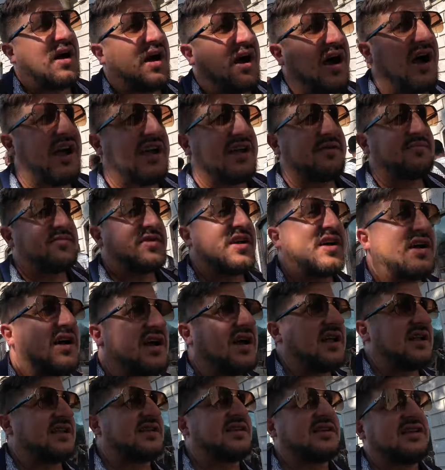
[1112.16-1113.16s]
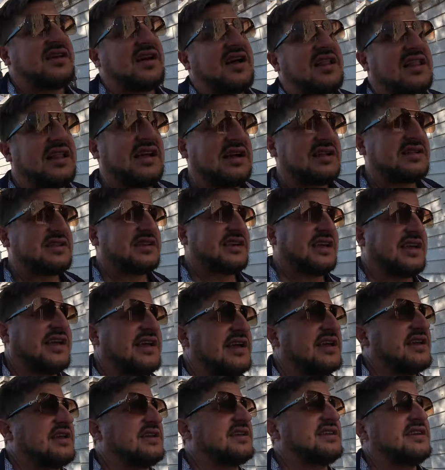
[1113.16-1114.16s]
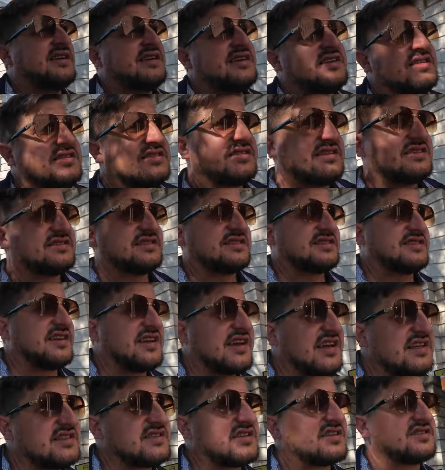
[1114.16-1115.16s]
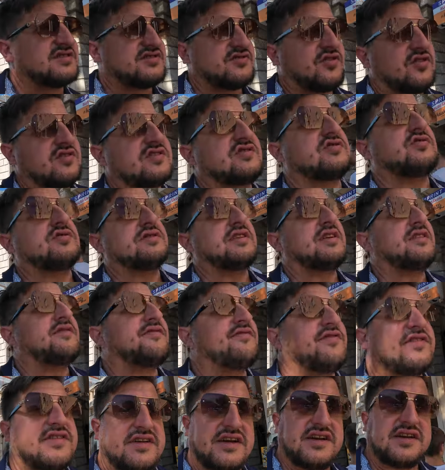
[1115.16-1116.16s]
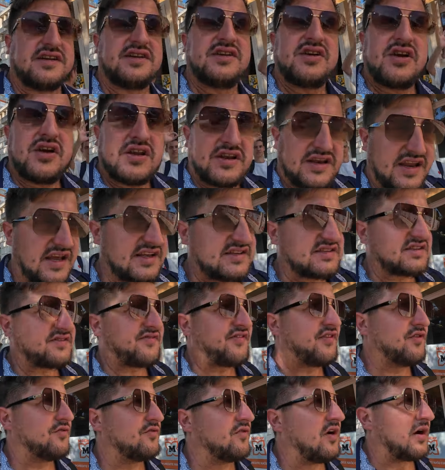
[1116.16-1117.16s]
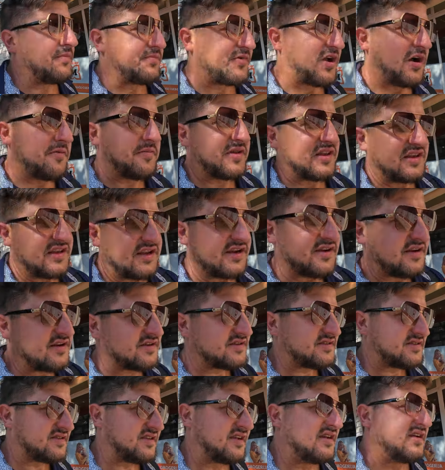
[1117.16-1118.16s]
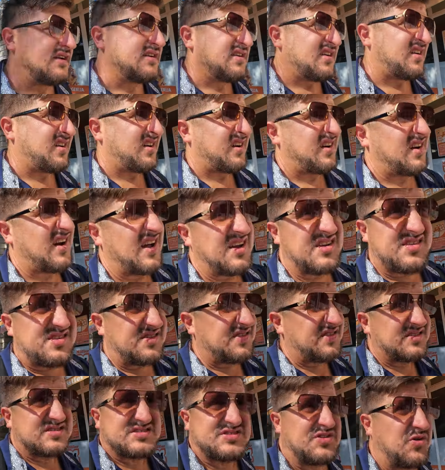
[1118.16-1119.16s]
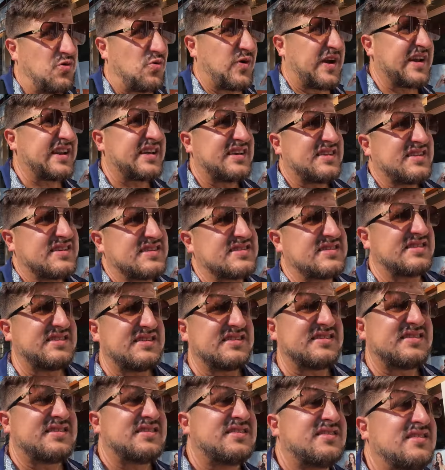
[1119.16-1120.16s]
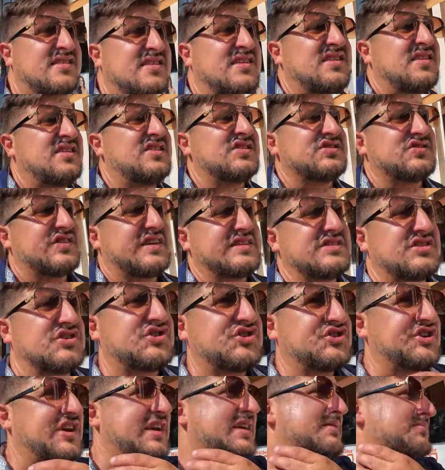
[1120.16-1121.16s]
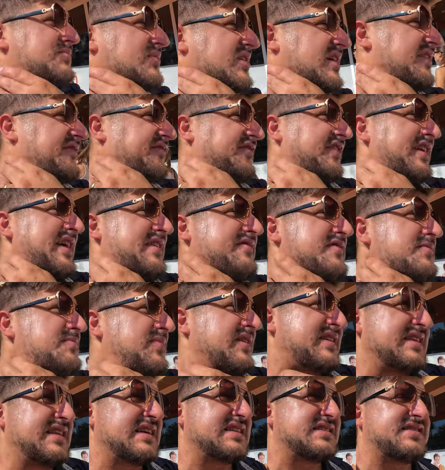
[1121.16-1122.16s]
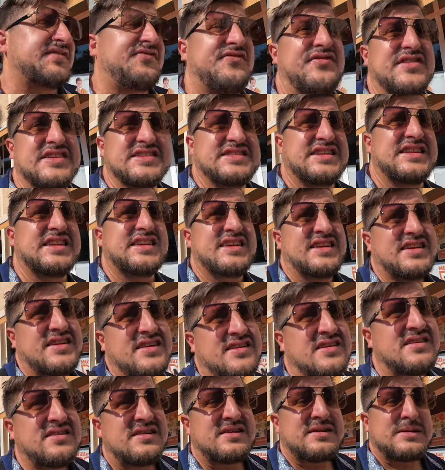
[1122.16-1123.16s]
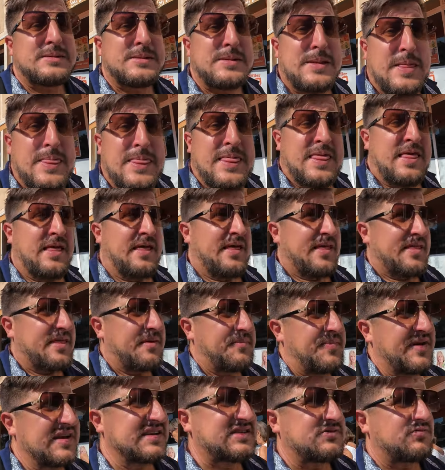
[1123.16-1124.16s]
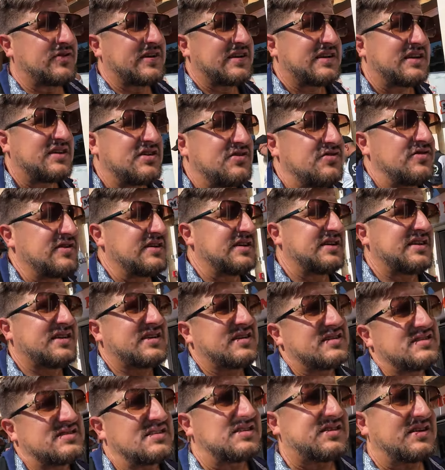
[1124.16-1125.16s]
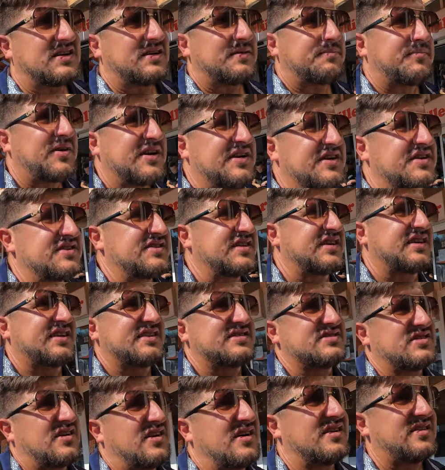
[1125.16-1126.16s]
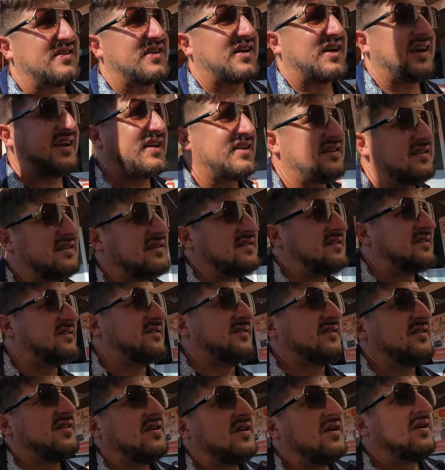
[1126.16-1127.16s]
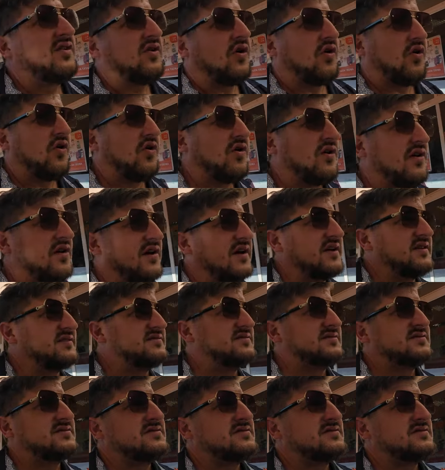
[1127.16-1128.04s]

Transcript: I am not allowed to get season tickets because they're all sold out for the next few upcoming years. There's no waiting list either, so that's a shame. But for everybody that's visiting here, the best way to do it is to buy your tickets online, or